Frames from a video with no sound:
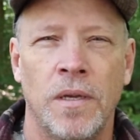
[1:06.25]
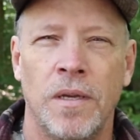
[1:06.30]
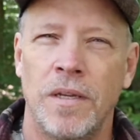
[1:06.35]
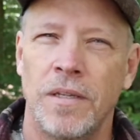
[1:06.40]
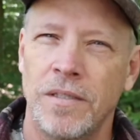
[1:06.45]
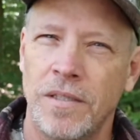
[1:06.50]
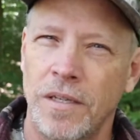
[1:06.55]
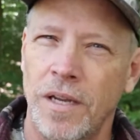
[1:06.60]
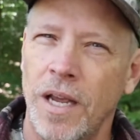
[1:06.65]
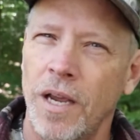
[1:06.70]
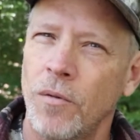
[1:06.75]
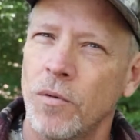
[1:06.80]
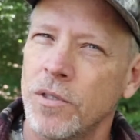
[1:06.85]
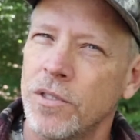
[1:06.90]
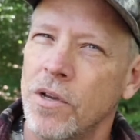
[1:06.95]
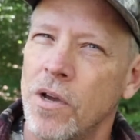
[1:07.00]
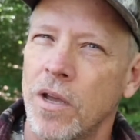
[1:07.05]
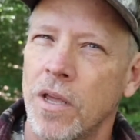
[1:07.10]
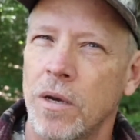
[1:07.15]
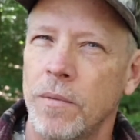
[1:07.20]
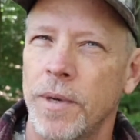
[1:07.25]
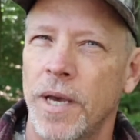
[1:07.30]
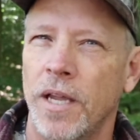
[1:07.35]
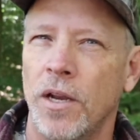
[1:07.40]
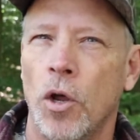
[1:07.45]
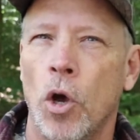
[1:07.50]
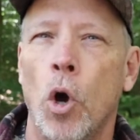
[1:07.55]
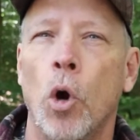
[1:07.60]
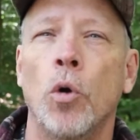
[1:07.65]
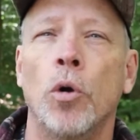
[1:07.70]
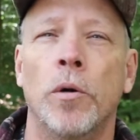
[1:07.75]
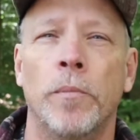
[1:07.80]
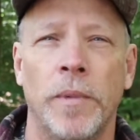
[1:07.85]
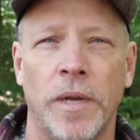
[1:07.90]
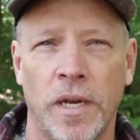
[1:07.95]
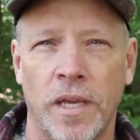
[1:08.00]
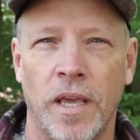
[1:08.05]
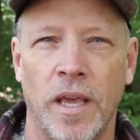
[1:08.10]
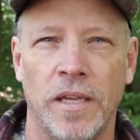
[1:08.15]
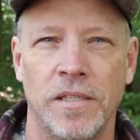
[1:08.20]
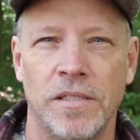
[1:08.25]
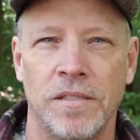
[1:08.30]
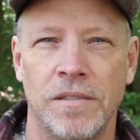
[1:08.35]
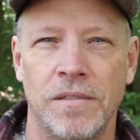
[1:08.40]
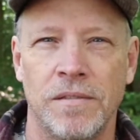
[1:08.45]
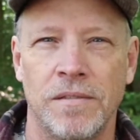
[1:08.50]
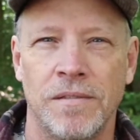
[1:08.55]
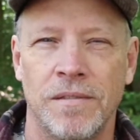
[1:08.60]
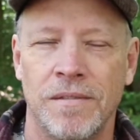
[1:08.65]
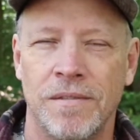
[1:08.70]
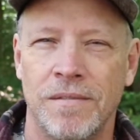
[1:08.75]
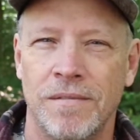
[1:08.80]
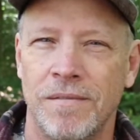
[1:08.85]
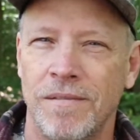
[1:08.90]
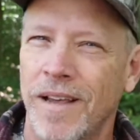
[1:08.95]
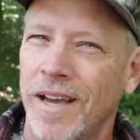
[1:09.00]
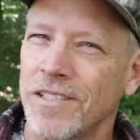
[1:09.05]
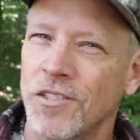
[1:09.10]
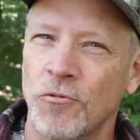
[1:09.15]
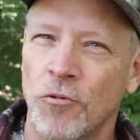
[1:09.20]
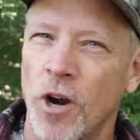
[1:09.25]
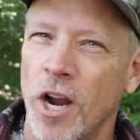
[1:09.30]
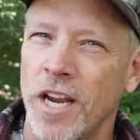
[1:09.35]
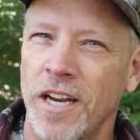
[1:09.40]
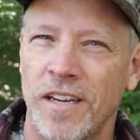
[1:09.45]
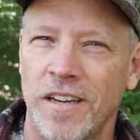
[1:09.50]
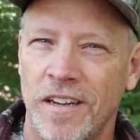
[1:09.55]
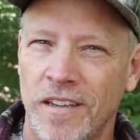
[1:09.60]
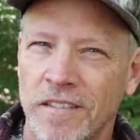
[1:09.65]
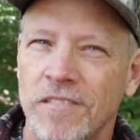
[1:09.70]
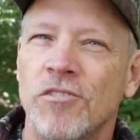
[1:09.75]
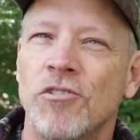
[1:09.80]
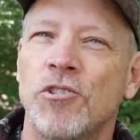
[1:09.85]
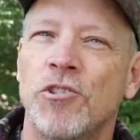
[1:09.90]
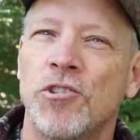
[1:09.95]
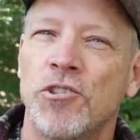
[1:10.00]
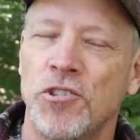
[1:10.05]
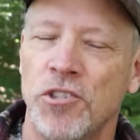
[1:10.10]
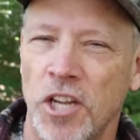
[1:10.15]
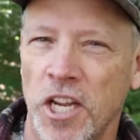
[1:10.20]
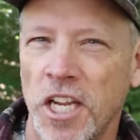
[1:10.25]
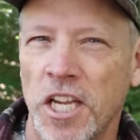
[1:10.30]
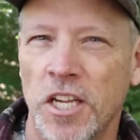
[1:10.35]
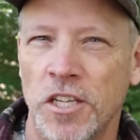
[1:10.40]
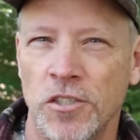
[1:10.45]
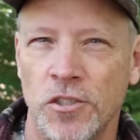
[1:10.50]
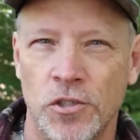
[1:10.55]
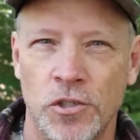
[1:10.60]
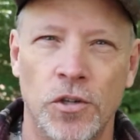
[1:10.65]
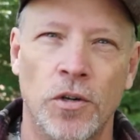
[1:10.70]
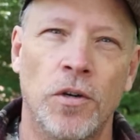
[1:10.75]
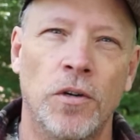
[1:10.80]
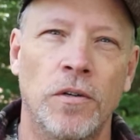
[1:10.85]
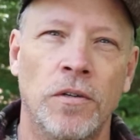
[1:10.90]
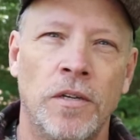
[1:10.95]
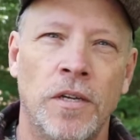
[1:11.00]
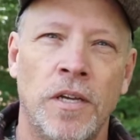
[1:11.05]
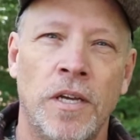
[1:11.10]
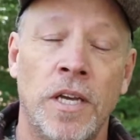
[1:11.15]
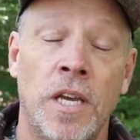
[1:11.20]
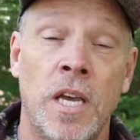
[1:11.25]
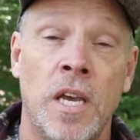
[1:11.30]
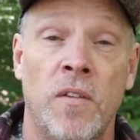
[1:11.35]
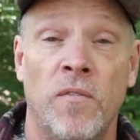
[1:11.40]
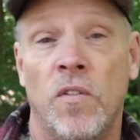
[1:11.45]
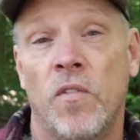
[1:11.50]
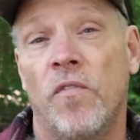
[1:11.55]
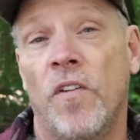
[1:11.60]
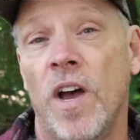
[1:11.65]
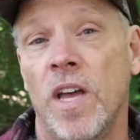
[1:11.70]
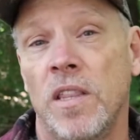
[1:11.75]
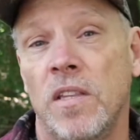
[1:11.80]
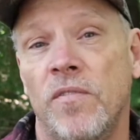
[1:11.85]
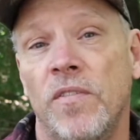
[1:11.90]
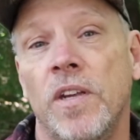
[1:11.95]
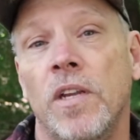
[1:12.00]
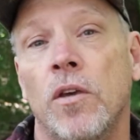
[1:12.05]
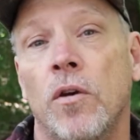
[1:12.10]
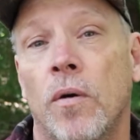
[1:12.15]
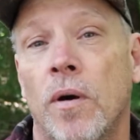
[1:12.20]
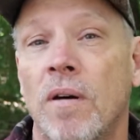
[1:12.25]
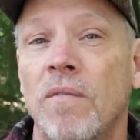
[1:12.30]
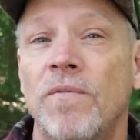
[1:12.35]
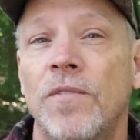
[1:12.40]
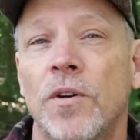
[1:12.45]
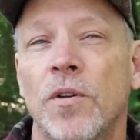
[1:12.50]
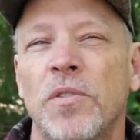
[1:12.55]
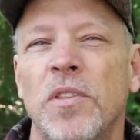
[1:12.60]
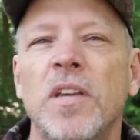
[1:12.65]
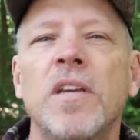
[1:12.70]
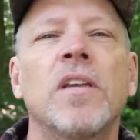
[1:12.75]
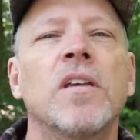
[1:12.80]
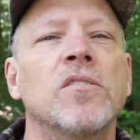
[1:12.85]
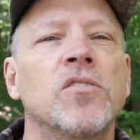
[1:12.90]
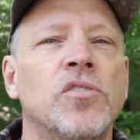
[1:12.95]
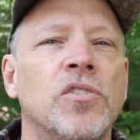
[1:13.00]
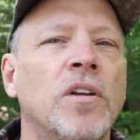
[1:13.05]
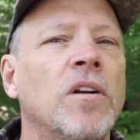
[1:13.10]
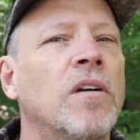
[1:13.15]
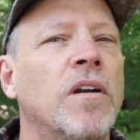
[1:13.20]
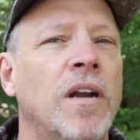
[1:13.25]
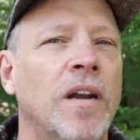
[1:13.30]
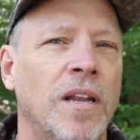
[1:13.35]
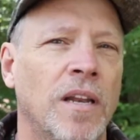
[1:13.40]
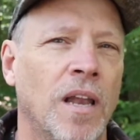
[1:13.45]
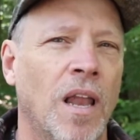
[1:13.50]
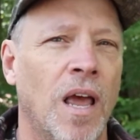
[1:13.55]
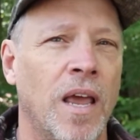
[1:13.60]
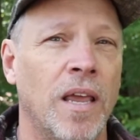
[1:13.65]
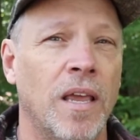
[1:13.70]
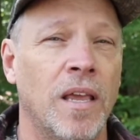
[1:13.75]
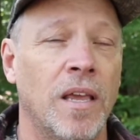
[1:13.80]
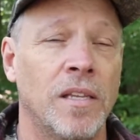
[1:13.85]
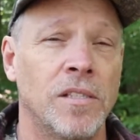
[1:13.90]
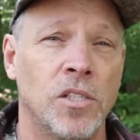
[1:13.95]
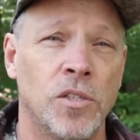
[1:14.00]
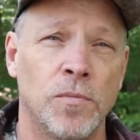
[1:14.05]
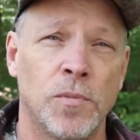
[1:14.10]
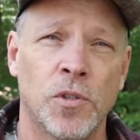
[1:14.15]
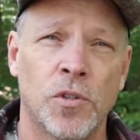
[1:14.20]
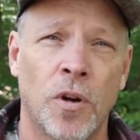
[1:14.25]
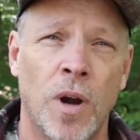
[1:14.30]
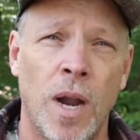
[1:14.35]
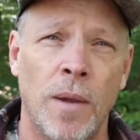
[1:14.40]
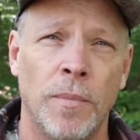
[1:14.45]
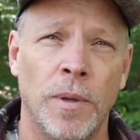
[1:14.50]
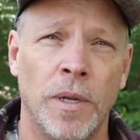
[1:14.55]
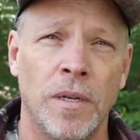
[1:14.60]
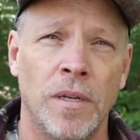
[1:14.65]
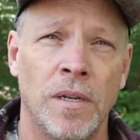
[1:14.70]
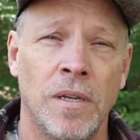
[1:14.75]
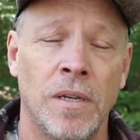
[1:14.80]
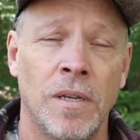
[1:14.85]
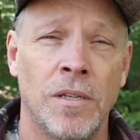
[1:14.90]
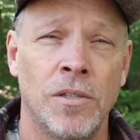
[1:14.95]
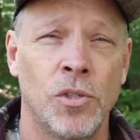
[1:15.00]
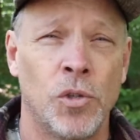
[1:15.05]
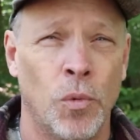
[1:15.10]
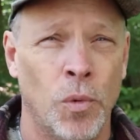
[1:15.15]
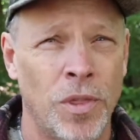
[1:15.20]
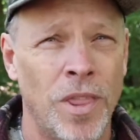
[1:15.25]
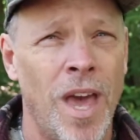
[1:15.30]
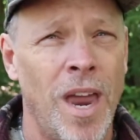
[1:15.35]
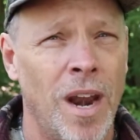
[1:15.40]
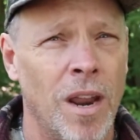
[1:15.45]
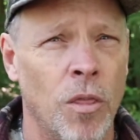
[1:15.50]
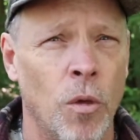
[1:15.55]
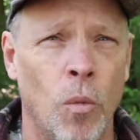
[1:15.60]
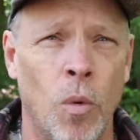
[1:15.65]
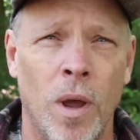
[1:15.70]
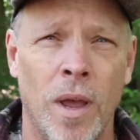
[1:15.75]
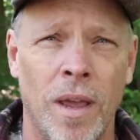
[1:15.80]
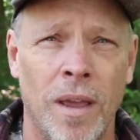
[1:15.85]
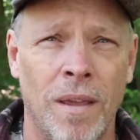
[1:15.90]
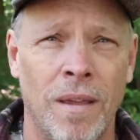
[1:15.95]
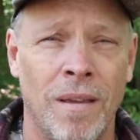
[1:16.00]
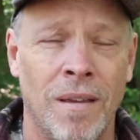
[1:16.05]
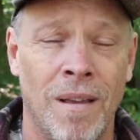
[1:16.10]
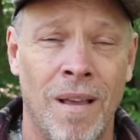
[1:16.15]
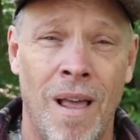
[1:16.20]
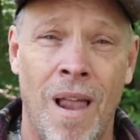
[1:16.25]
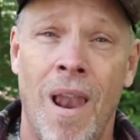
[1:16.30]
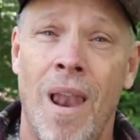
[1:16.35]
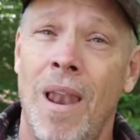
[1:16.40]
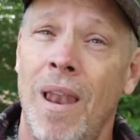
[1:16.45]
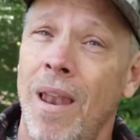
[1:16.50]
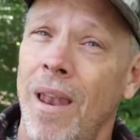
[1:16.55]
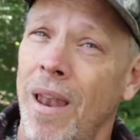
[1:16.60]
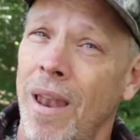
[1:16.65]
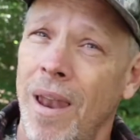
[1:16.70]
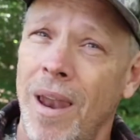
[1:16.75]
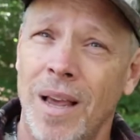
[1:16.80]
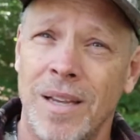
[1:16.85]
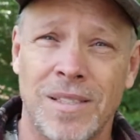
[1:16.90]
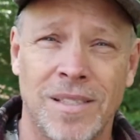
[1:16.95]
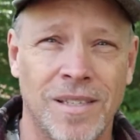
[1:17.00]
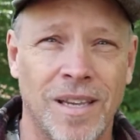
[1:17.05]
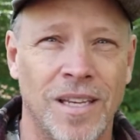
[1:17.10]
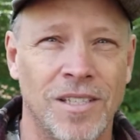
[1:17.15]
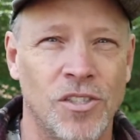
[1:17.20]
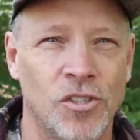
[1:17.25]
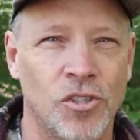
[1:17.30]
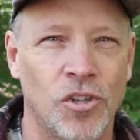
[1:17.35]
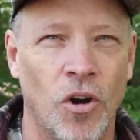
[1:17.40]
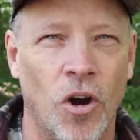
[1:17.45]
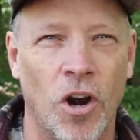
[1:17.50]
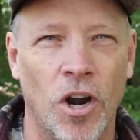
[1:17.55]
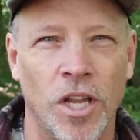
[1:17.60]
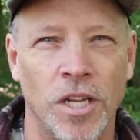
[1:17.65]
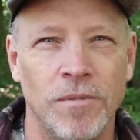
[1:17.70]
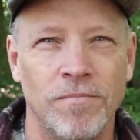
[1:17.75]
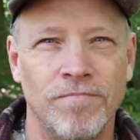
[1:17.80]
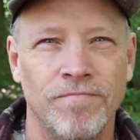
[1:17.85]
And today we're talking about odor mitigation. That's right, stink control. If you find the video helpful, then consider hitting like and subscribing. So with that out of the way, let's get started.